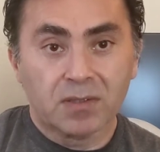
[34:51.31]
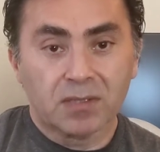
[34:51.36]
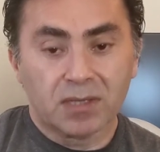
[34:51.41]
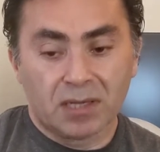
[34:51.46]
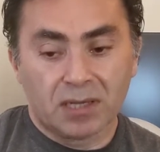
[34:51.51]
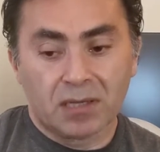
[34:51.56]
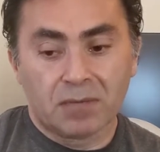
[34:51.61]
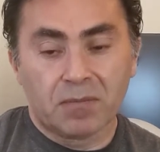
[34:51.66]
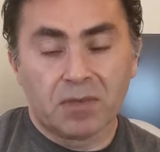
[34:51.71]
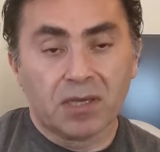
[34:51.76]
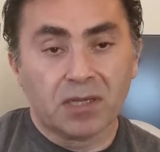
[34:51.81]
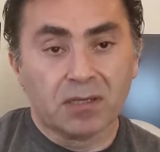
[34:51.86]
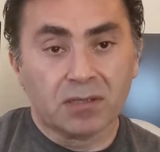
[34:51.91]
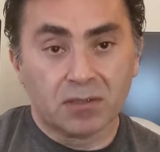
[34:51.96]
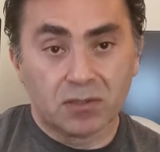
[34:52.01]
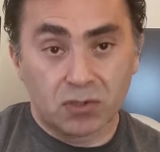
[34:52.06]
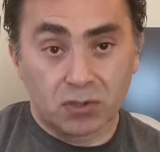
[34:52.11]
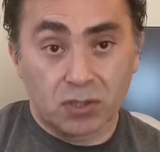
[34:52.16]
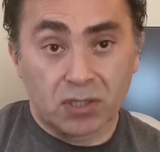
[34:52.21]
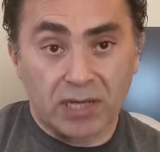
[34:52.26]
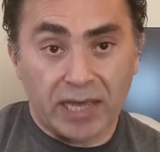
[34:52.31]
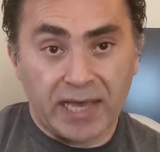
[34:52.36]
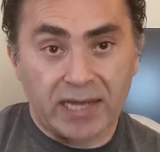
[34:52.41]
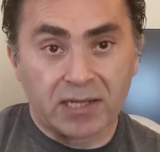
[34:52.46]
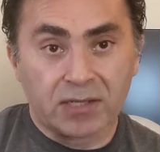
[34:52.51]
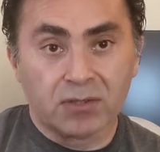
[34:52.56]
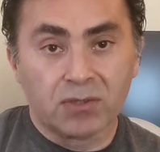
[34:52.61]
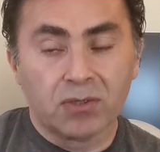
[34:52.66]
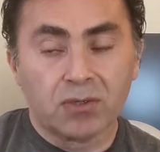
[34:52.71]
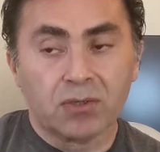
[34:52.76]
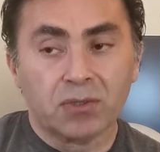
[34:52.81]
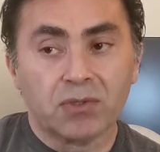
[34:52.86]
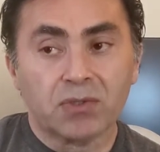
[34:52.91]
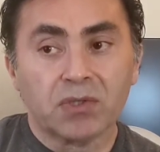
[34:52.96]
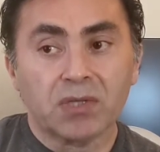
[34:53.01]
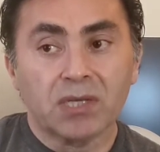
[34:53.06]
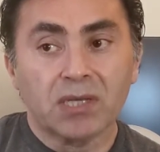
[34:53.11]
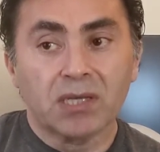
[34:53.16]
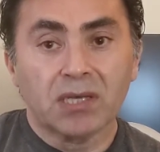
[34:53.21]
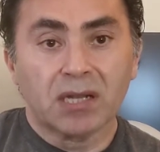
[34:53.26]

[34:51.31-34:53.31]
and start adding those.